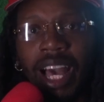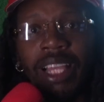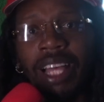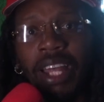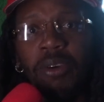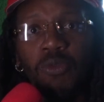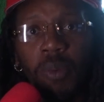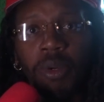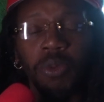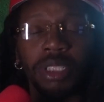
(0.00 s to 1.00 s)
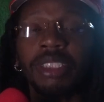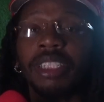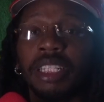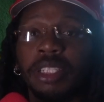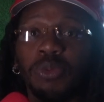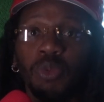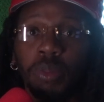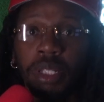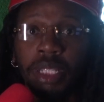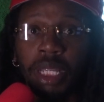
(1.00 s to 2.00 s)
a lot of women will see these
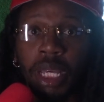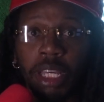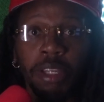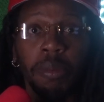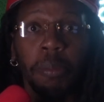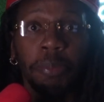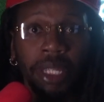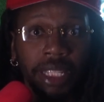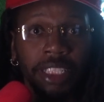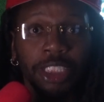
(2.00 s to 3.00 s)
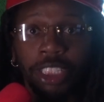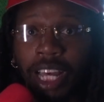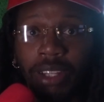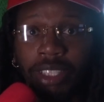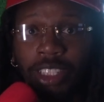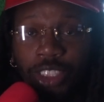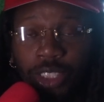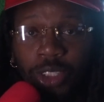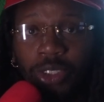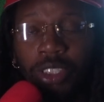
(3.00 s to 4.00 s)
women beating the shit out their
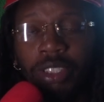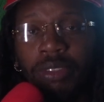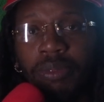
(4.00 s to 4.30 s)
children,